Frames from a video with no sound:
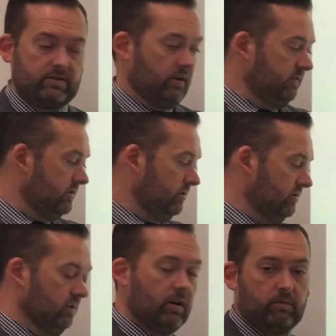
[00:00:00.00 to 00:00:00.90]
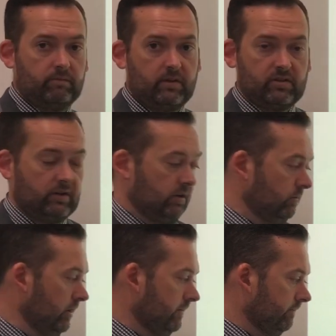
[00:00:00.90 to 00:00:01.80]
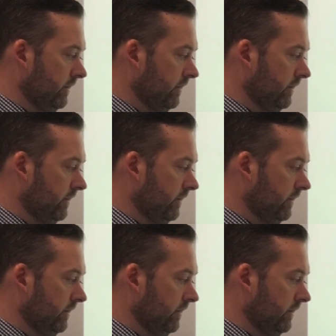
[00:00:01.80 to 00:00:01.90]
So if it's too slow, it's not going to work.